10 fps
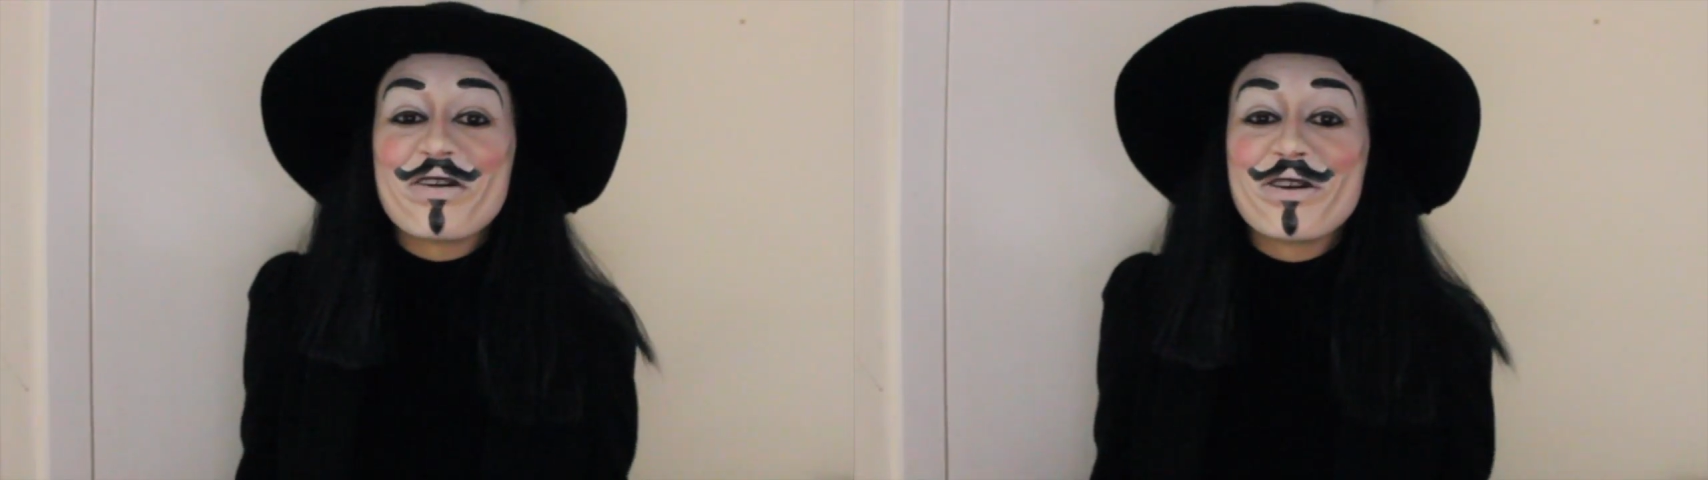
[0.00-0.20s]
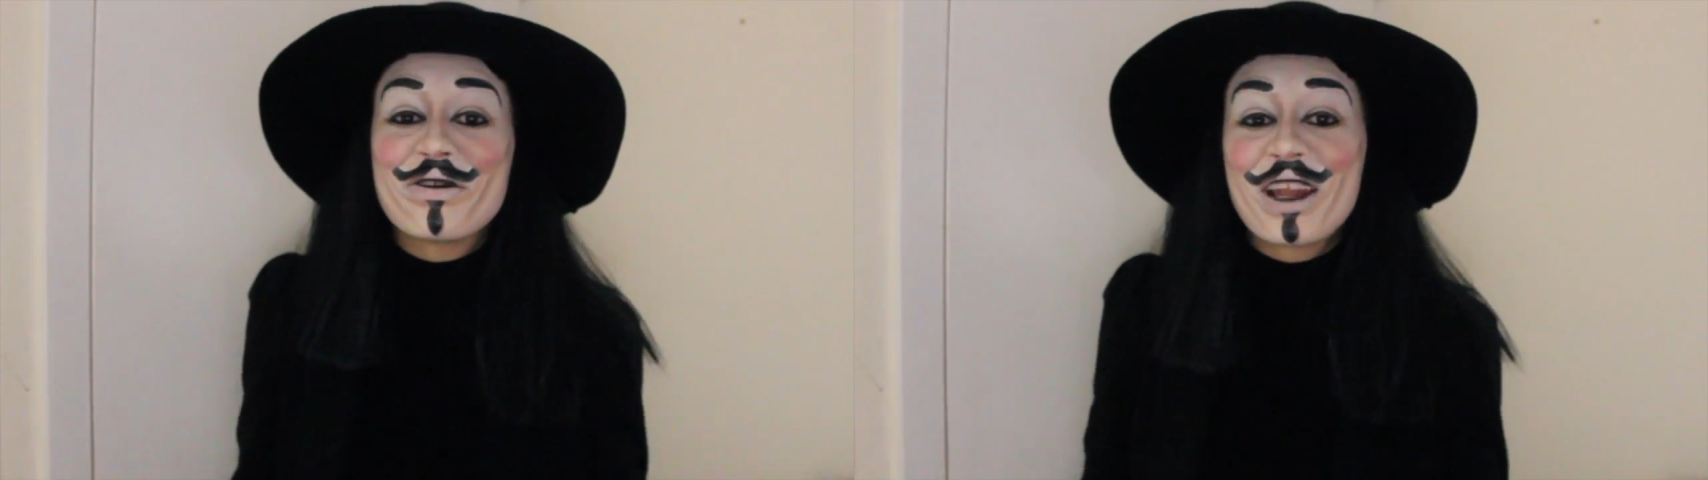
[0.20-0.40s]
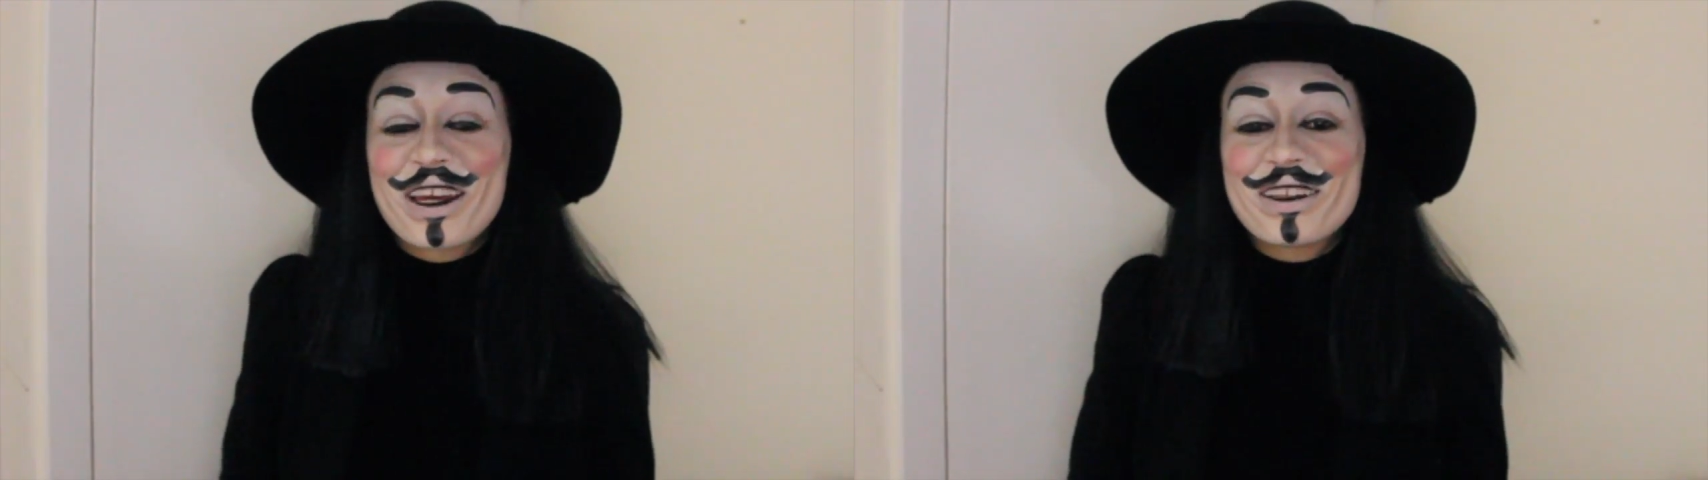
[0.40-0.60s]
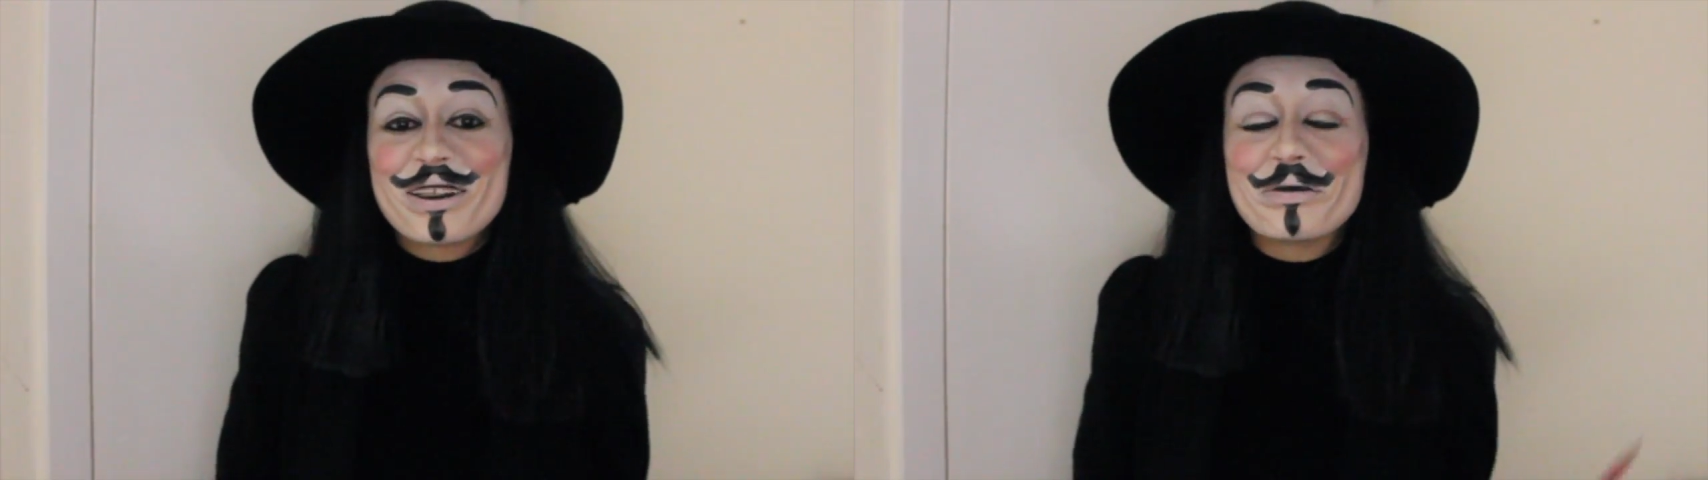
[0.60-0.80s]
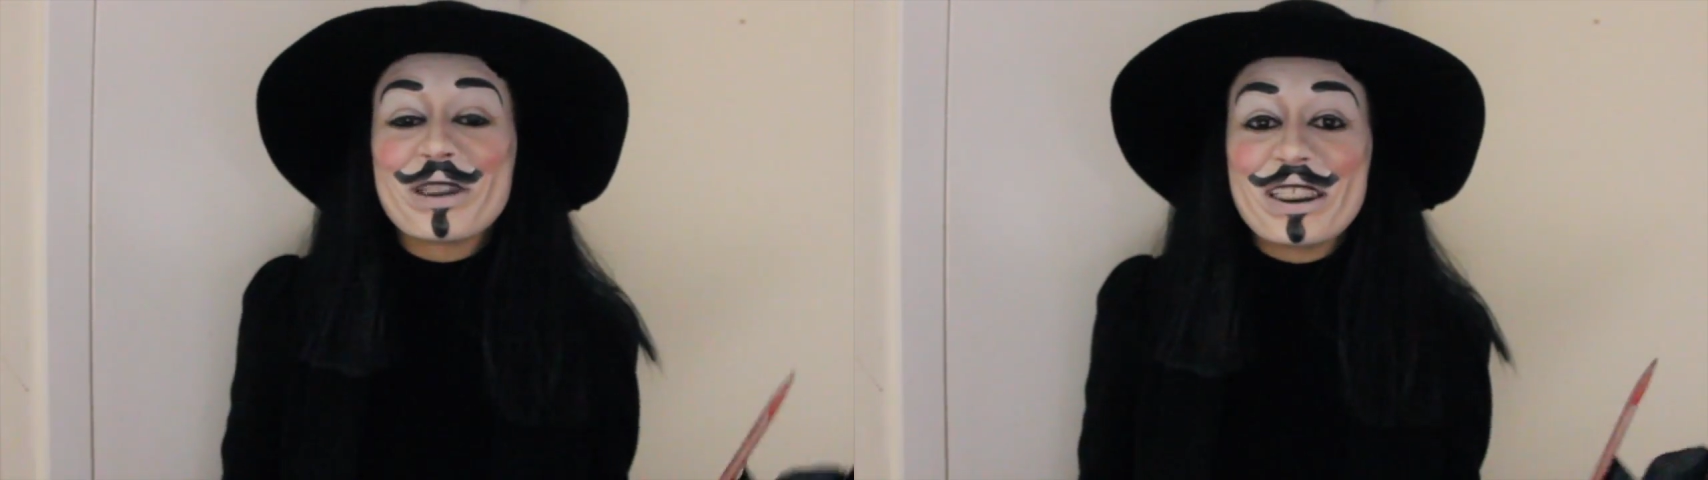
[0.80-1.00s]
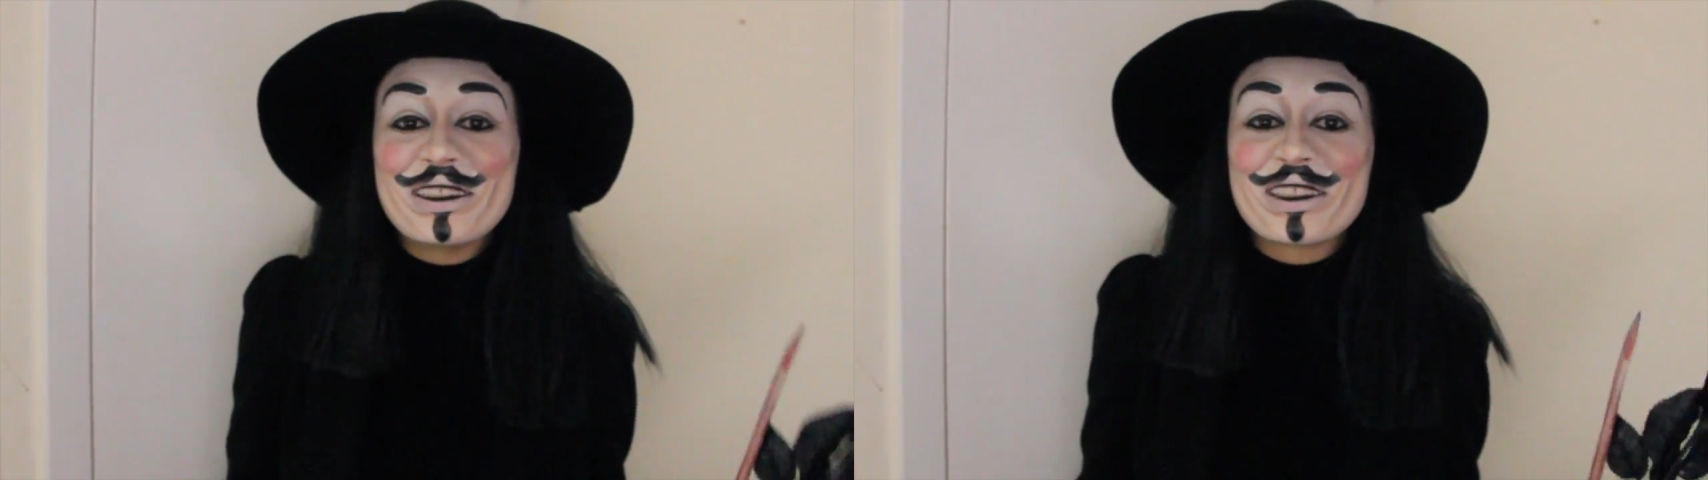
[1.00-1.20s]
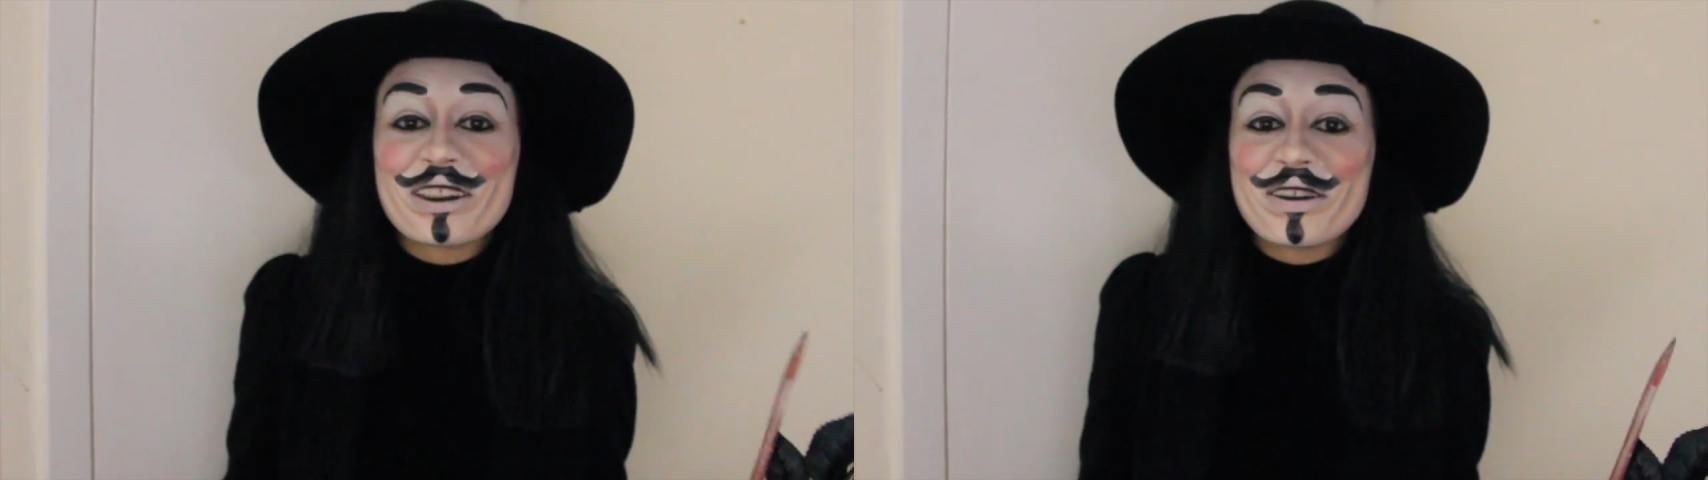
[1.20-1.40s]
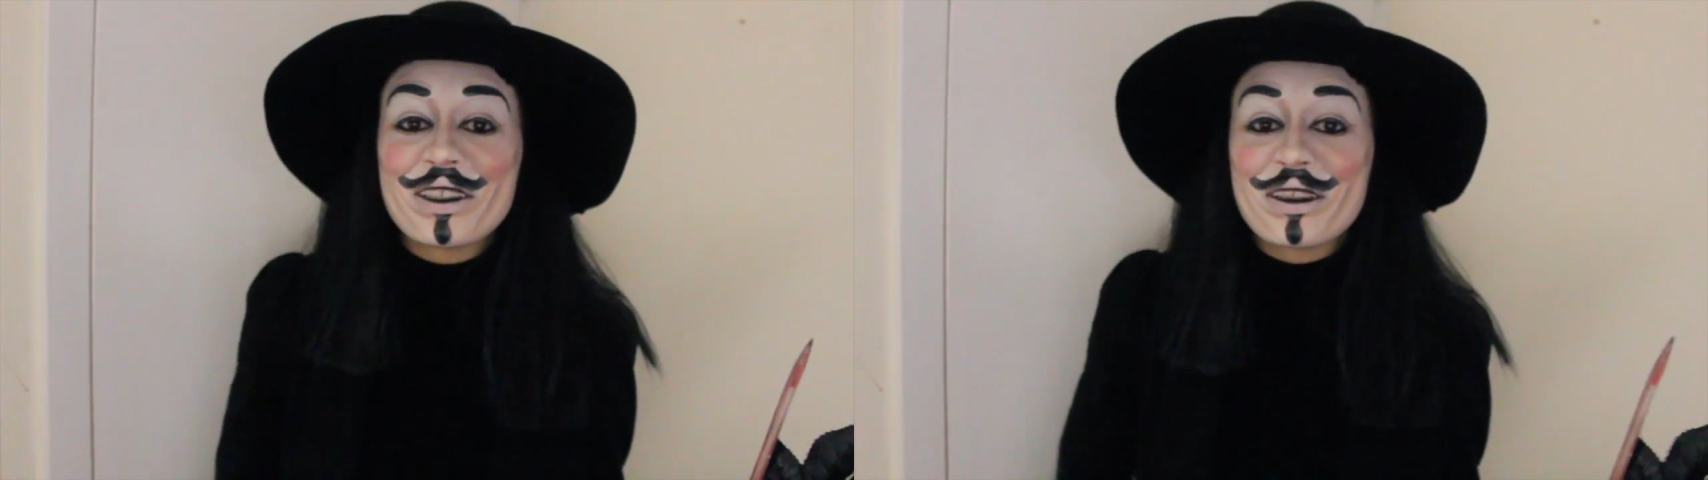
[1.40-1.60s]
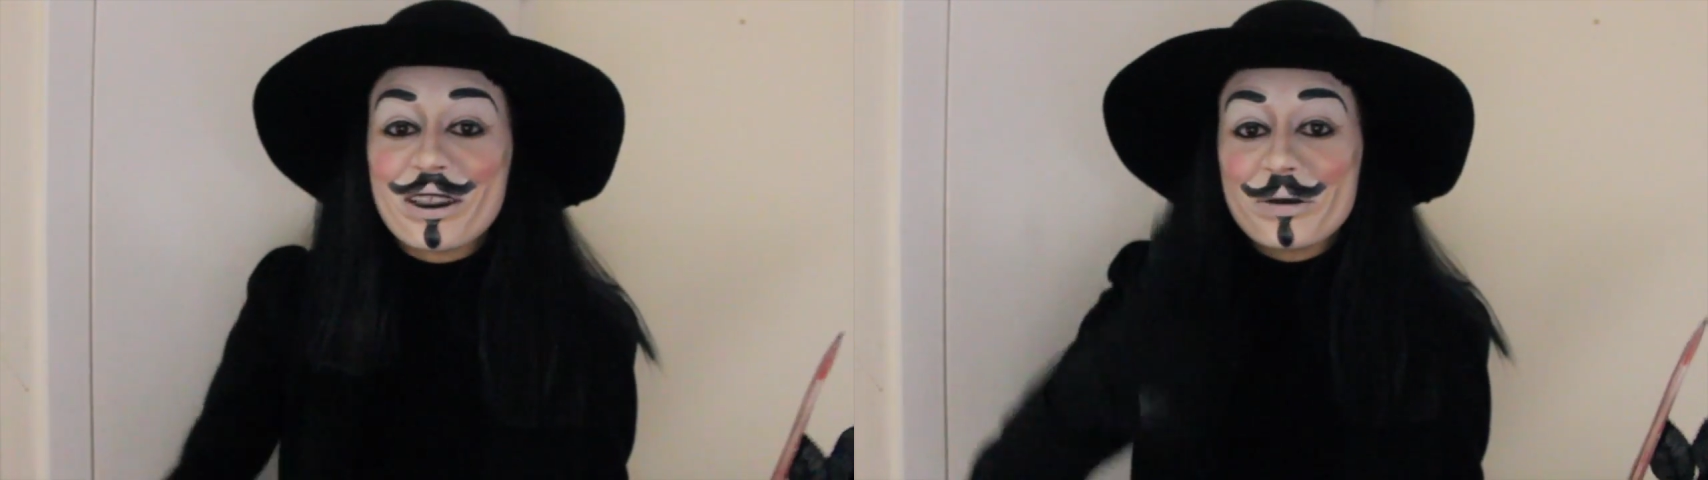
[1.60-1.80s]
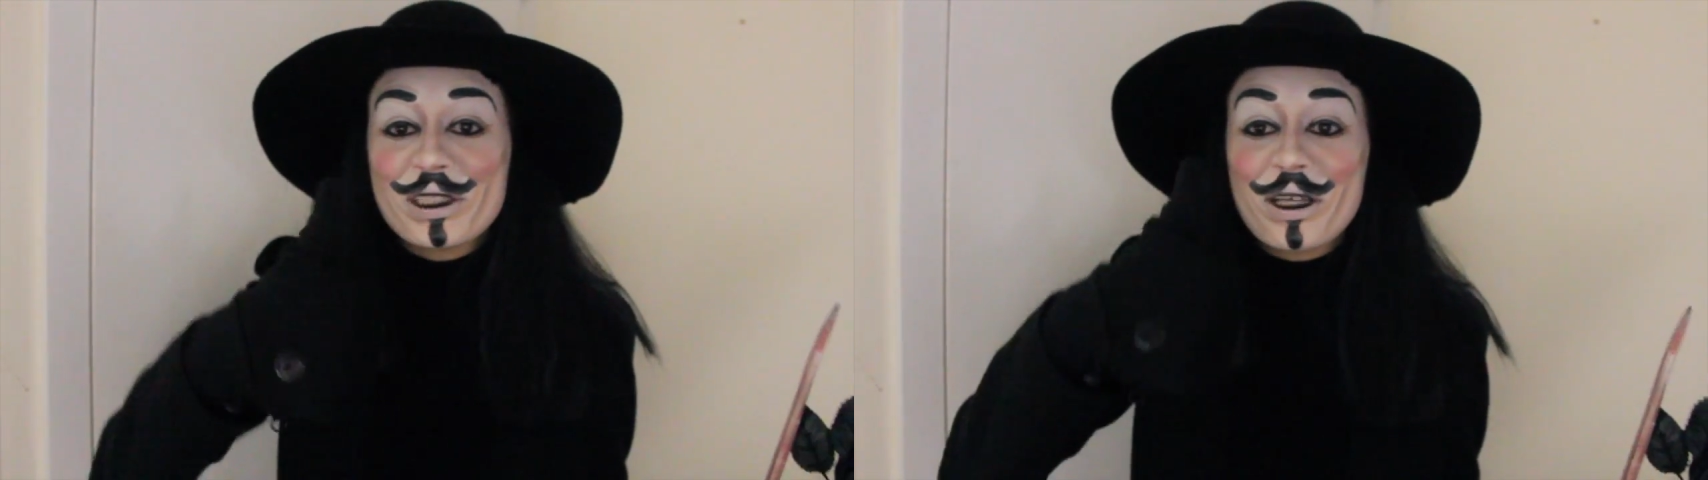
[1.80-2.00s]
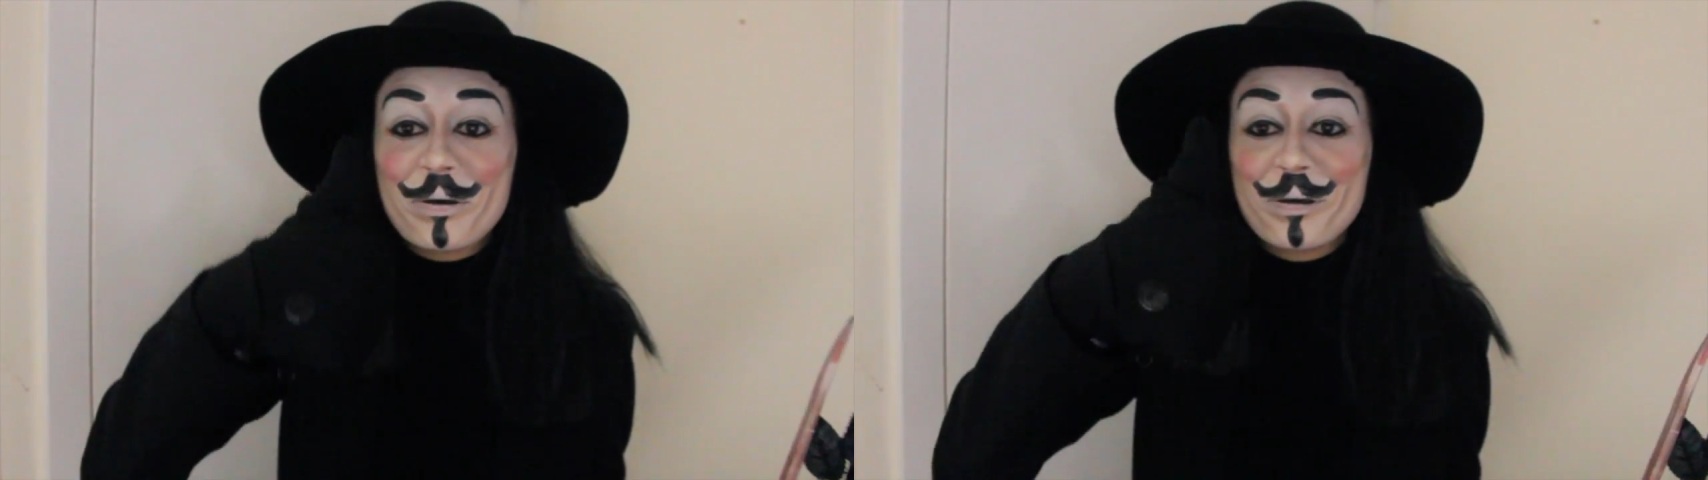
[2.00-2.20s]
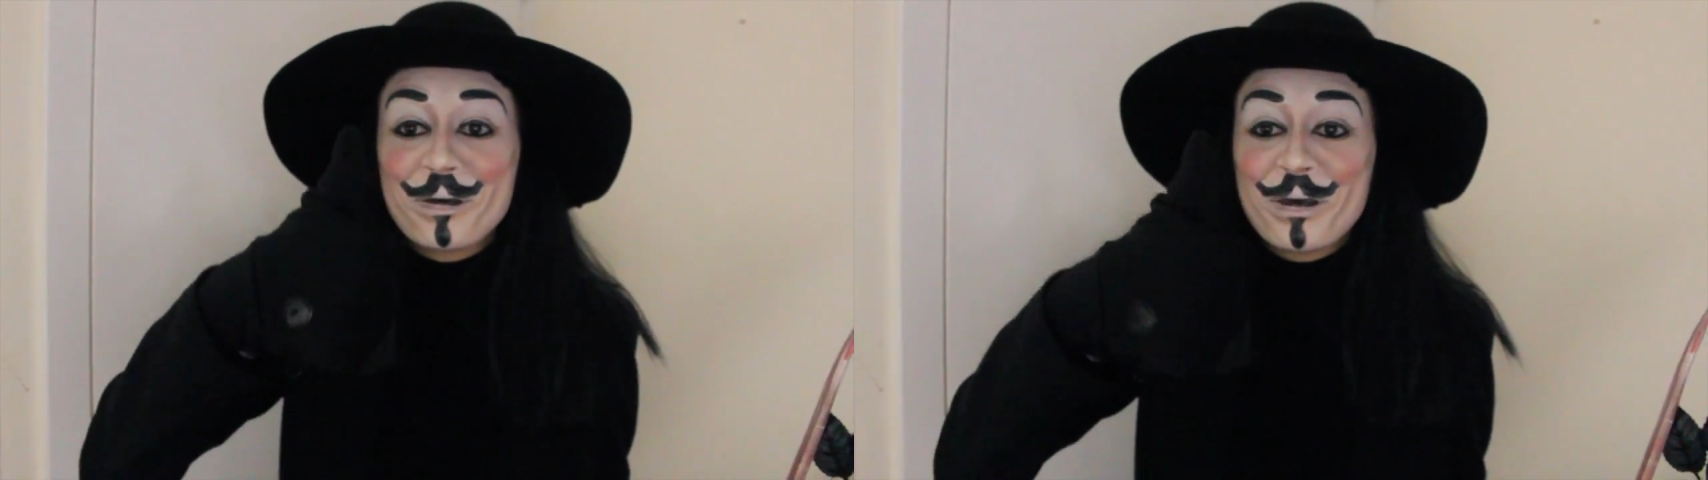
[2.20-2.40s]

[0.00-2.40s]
If you liked it, please give it a thumbs up.